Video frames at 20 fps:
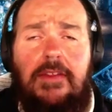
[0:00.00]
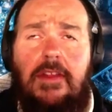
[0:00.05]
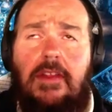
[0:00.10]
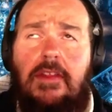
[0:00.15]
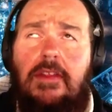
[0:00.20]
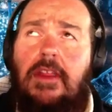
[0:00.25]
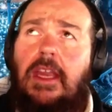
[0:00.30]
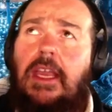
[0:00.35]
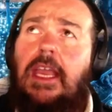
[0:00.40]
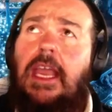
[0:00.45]

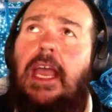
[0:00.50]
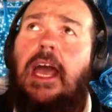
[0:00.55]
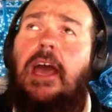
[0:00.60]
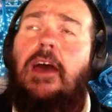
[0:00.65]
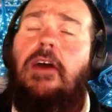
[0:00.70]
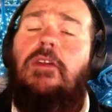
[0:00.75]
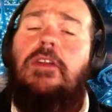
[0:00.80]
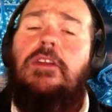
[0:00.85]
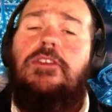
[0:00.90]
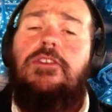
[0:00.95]
It's like,
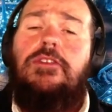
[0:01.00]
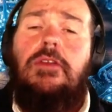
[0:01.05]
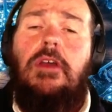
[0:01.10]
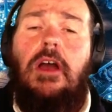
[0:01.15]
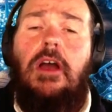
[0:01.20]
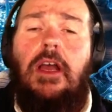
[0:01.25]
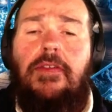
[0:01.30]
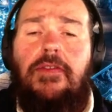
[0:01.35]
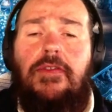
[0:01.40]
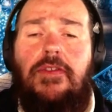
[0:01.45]
how did you
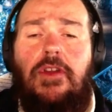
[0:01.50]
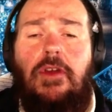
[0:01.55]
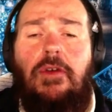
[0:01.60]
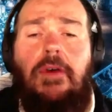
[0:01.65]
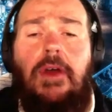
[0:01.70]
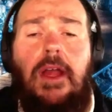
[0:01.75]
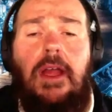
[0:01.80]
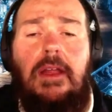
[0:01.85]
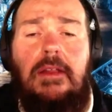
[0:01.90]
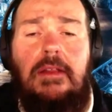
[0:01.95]
guys do
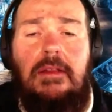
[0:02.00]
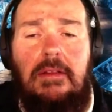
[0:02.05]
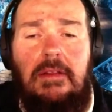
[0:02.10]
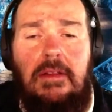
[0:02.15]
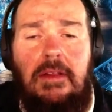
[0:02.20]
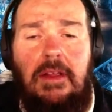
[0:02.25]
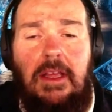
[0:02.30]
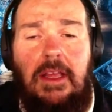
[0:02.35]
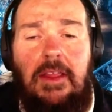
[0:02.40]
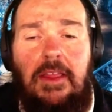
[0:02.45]
it
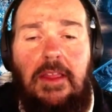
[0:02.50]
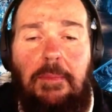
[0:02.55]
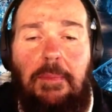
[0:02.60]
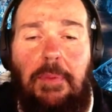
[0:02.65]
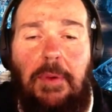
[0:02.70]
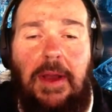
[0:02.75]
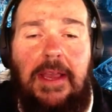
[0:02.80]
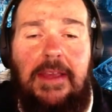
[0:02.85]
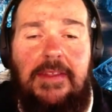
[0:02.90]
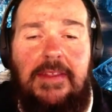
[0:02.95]
in the
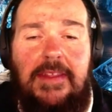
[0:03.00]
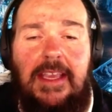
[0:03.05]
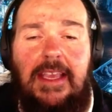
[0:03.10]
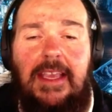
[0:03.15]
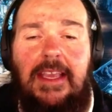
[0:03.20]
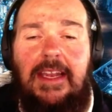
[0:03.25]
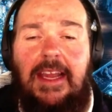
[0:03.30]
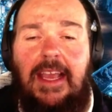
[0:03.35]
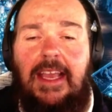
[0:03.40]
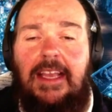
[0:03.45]

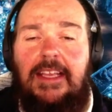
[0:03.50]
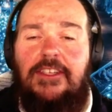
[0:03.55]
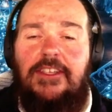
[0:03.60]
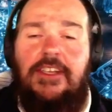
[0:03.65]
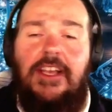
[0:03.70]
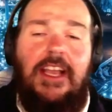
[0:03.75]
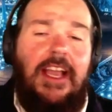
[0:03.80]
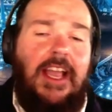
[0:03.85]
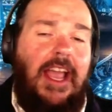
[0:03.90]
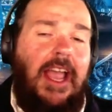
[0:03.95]
Piscean Age
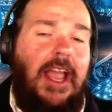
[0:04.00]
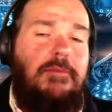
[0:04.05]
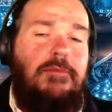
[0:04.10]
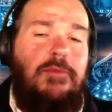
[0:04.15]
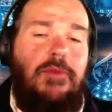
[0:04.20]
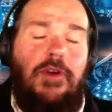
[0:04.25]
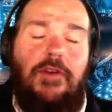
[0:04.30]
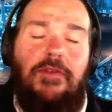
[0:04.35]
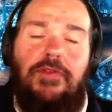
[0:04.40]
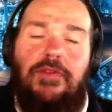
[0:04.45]
and
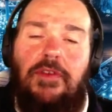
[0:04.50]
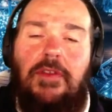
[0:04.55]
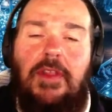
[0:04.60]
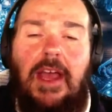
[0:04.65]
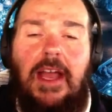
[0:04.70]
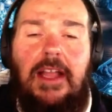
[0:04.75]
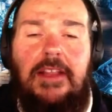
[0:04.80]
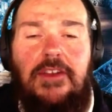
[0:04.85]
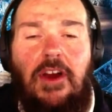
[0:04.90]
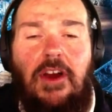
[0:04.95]
move through
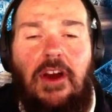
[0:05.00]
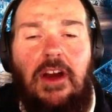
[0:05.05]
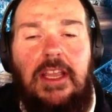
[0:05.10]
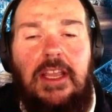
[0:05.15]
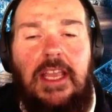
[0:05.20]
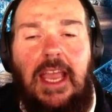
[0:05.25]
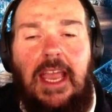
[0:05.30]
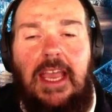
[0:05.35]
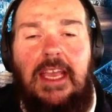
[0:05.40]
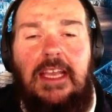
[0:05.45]
that dark
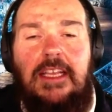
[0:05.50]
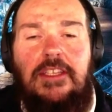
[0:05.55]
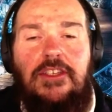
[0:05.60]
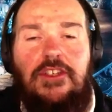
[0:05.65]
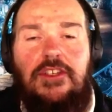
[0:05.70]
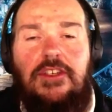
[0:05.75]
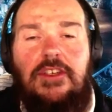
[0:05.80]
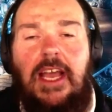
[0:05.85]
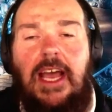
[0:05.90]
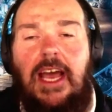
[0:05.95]

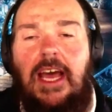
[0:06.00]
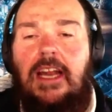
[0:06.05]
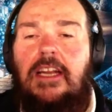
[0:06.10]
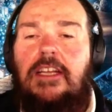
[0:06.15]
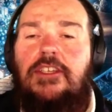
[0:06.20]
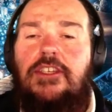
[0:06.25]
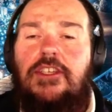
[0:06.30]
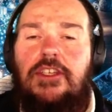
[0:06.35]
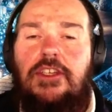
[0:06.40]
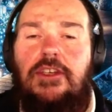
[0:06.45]
age? How
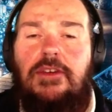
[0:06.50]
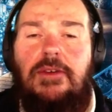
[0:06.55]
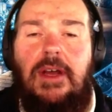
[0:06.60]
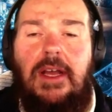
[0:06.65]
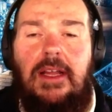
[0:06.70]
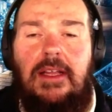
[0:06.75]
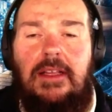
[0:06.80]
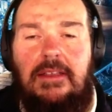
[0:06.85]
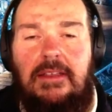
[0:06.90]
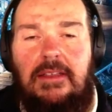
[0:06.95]
did you do it,